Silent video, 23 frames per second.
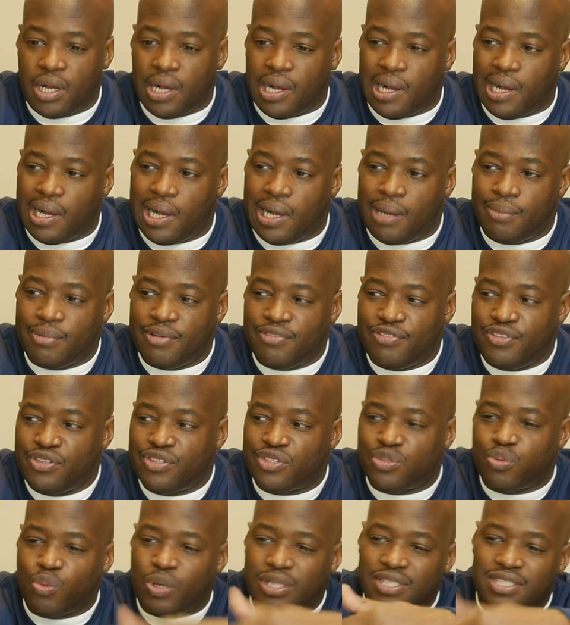If you
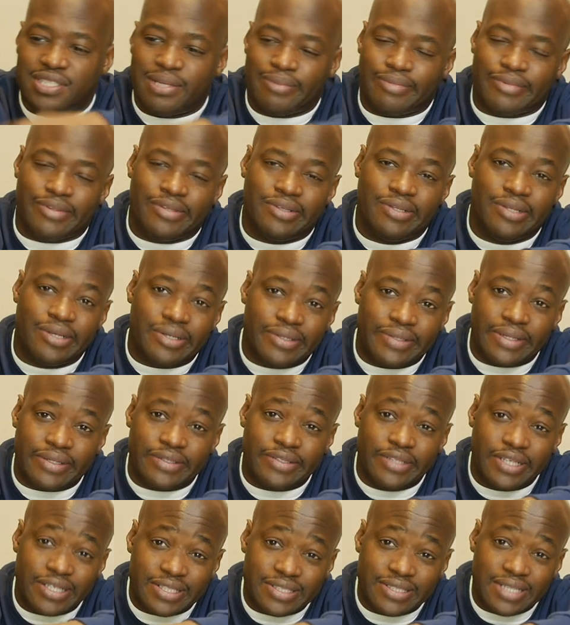just want something
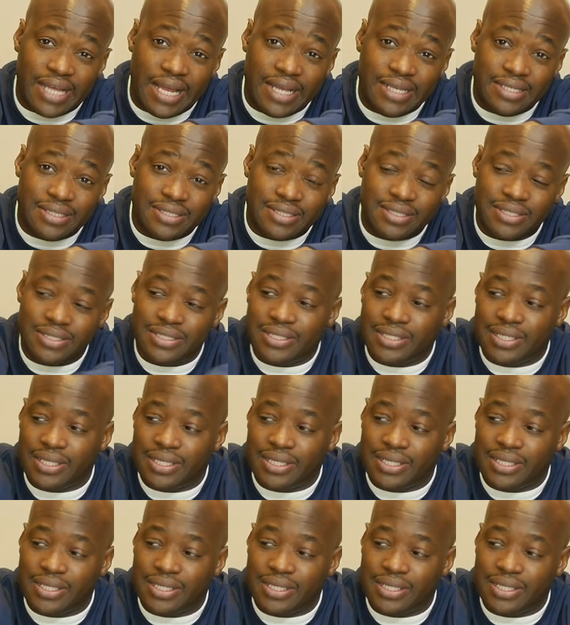looks nice,